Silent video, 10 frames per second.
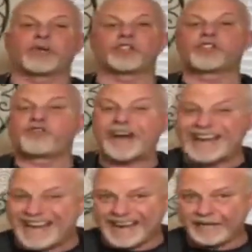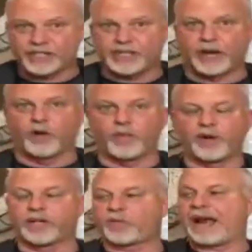a straightening steel
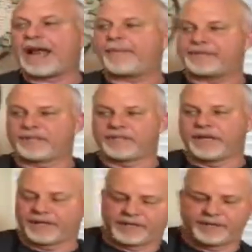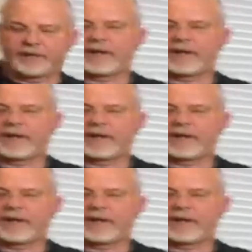because what happens is this.